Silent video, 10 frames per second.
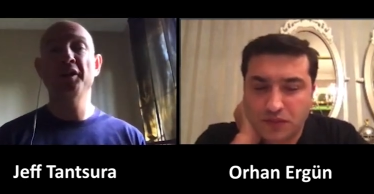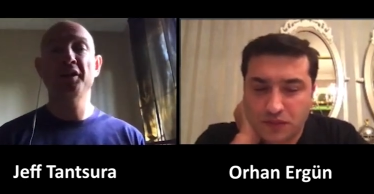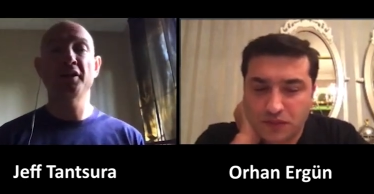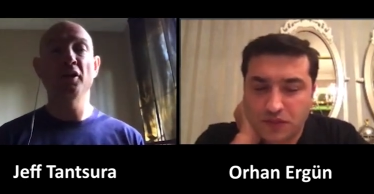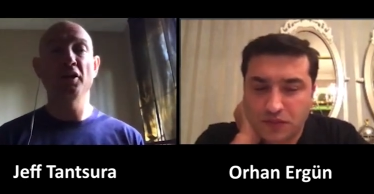
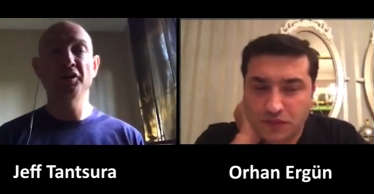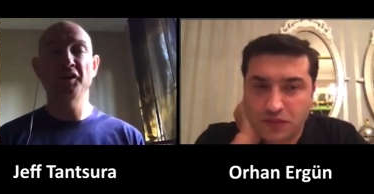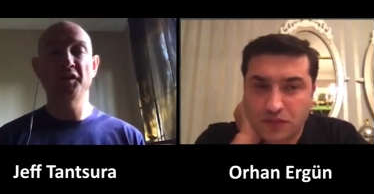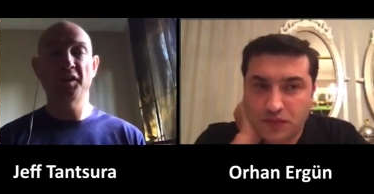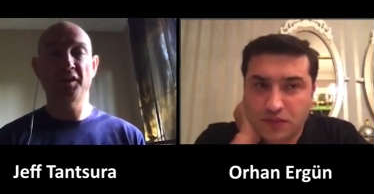Speaker 1: overlay
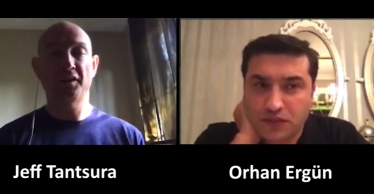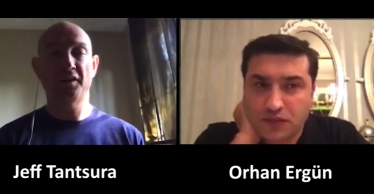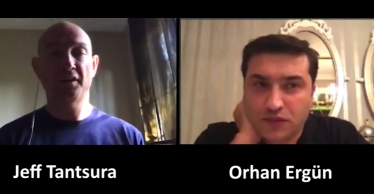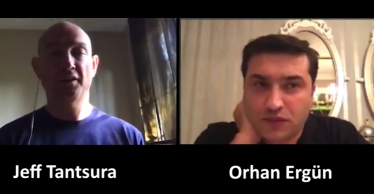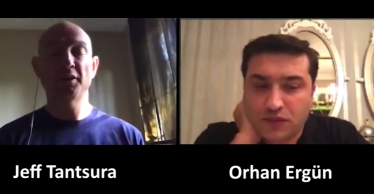technologies that
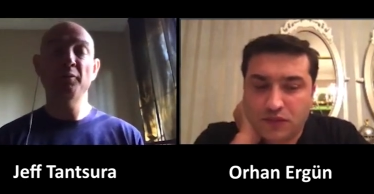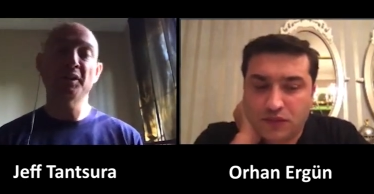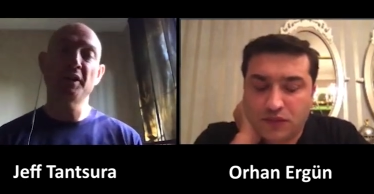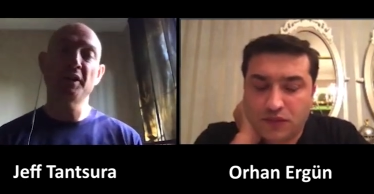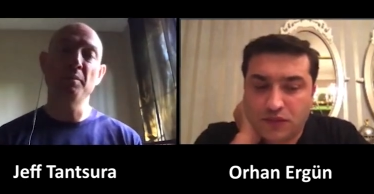
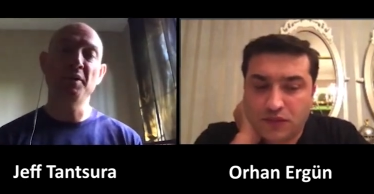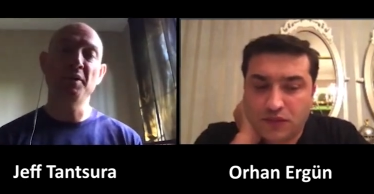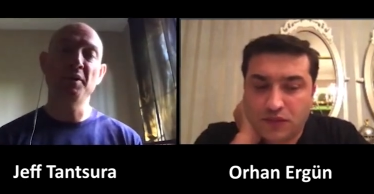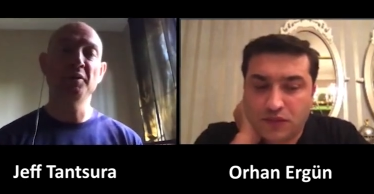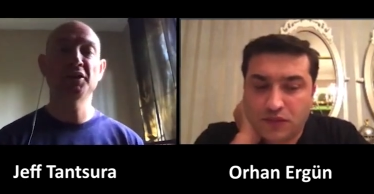somewhat
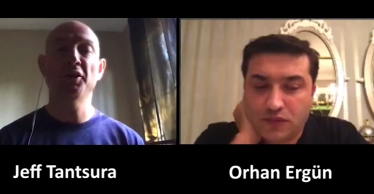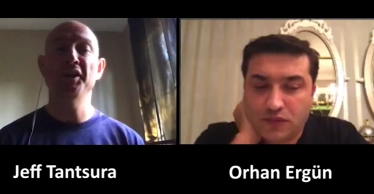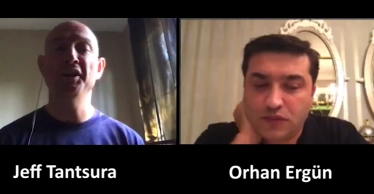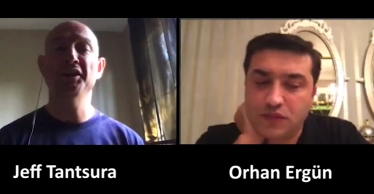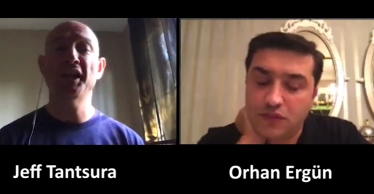compete with this, so
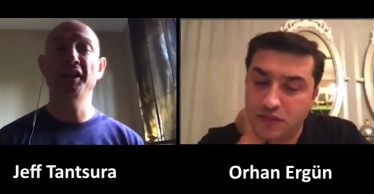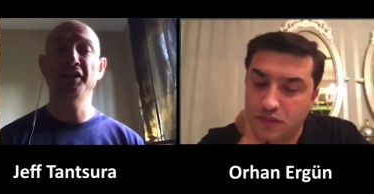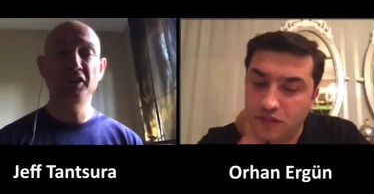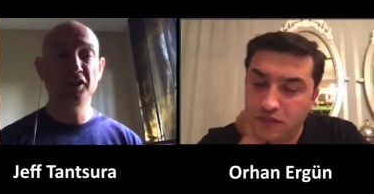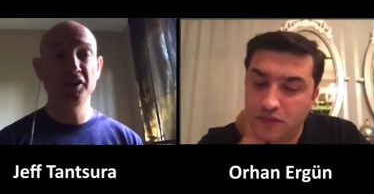
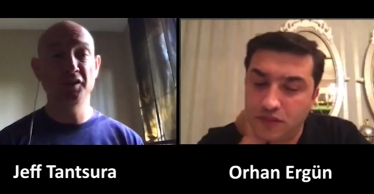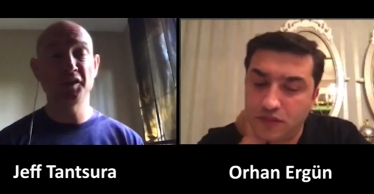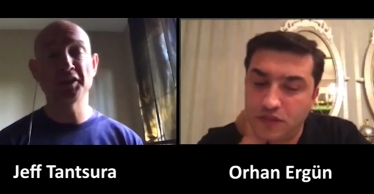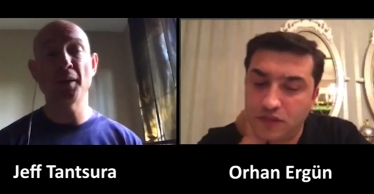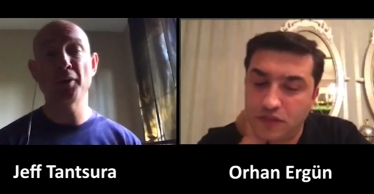NSH.
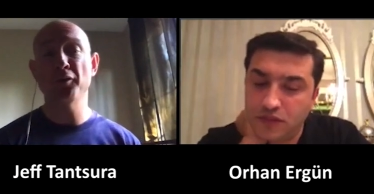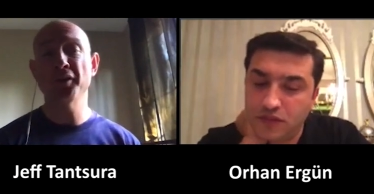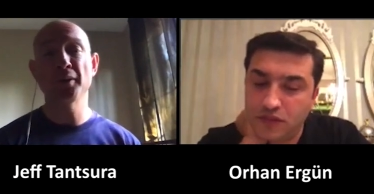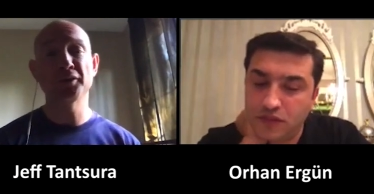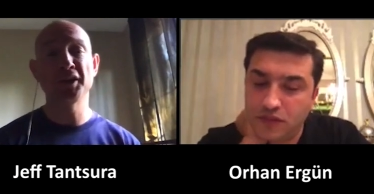There's a number
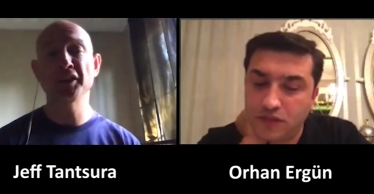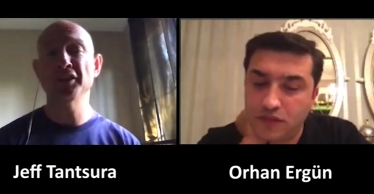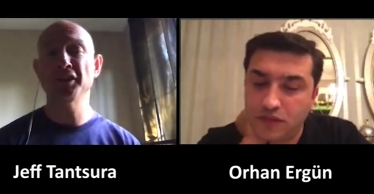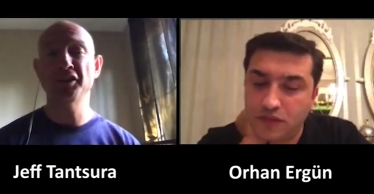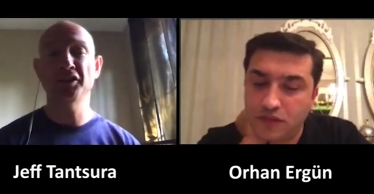of
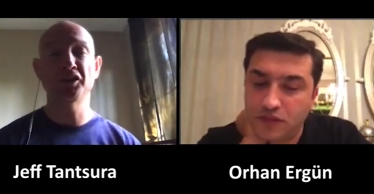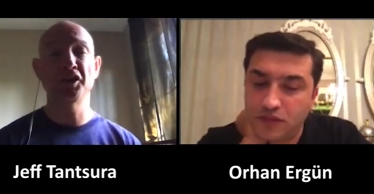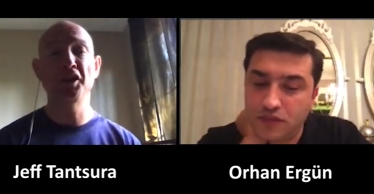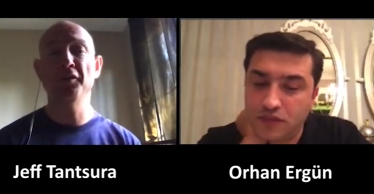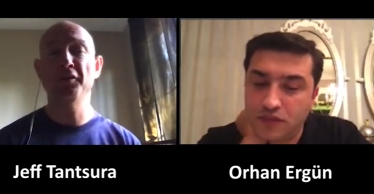encapsulations such
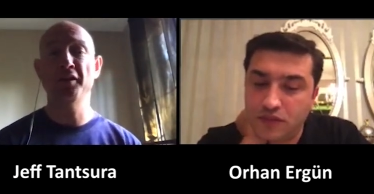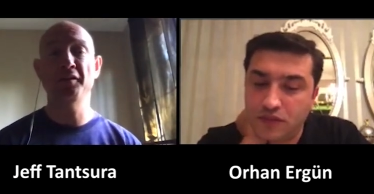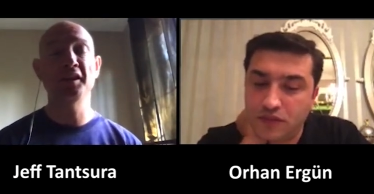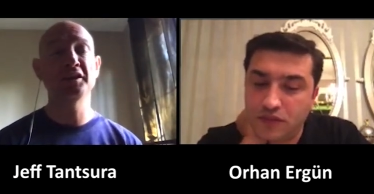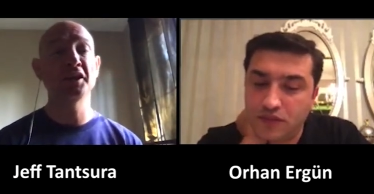as Geneva
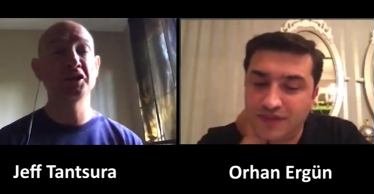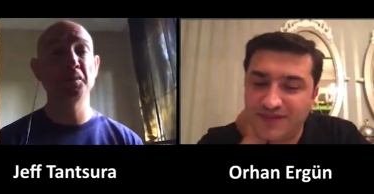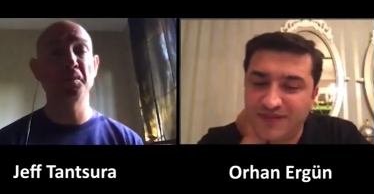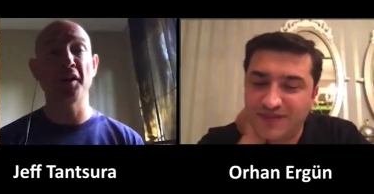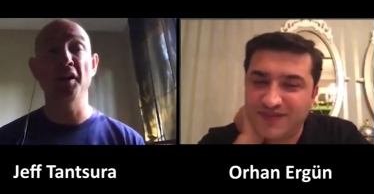and VXLAN
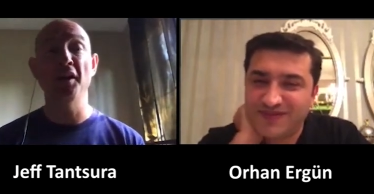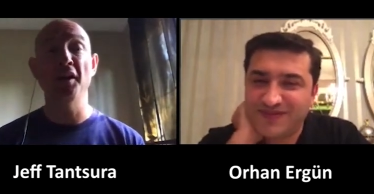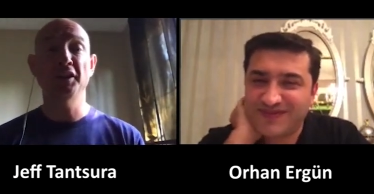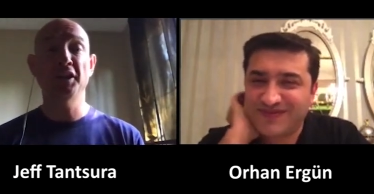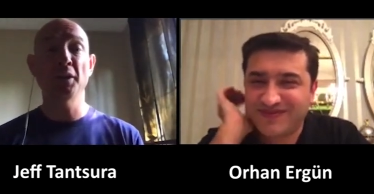GP
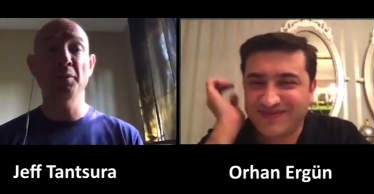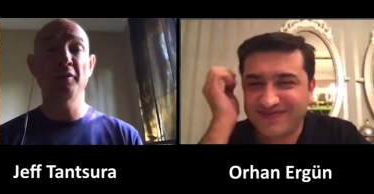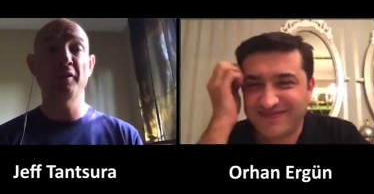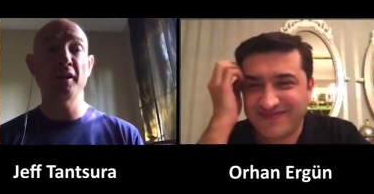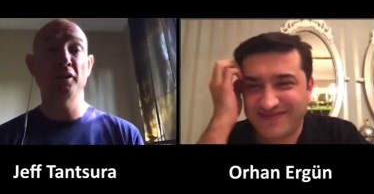that can